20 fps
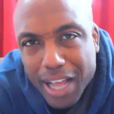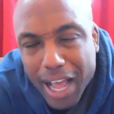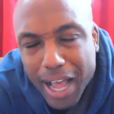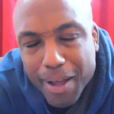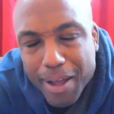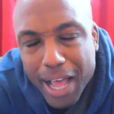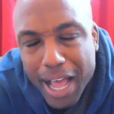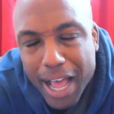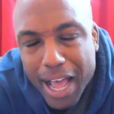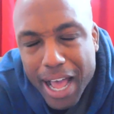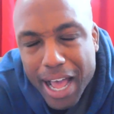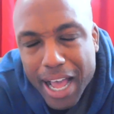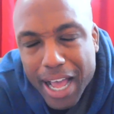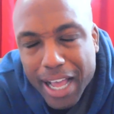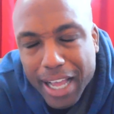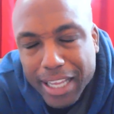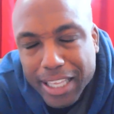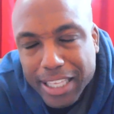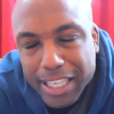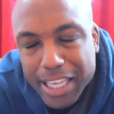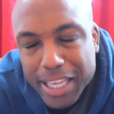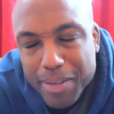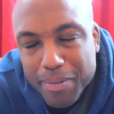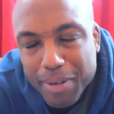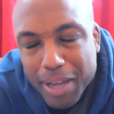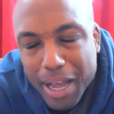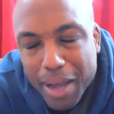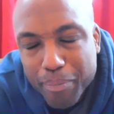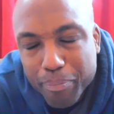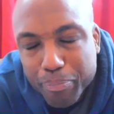
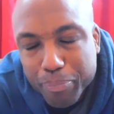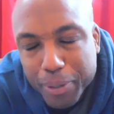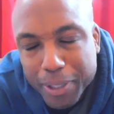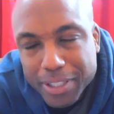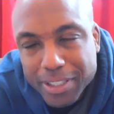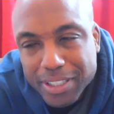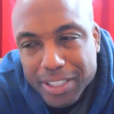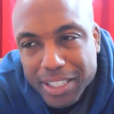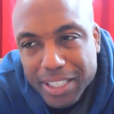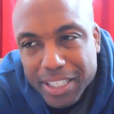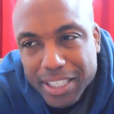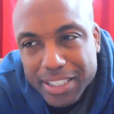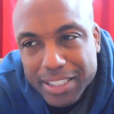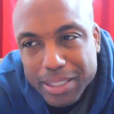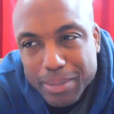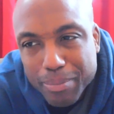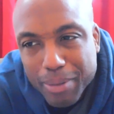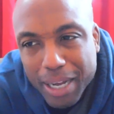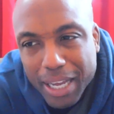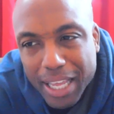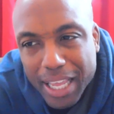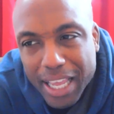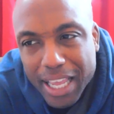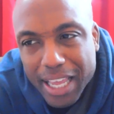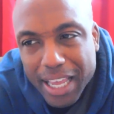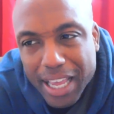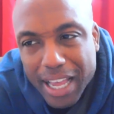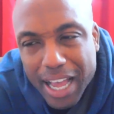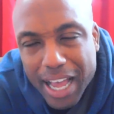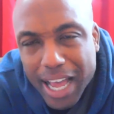I'm picturing this in my
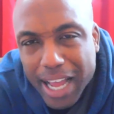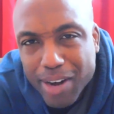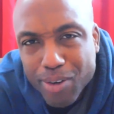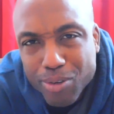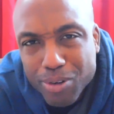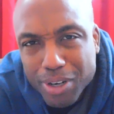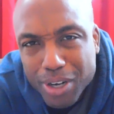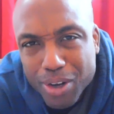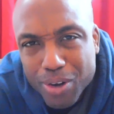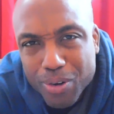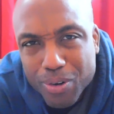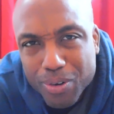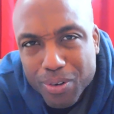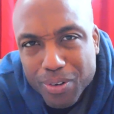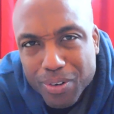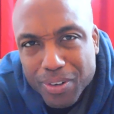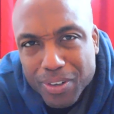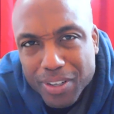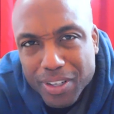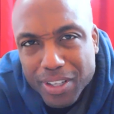head. I don't know.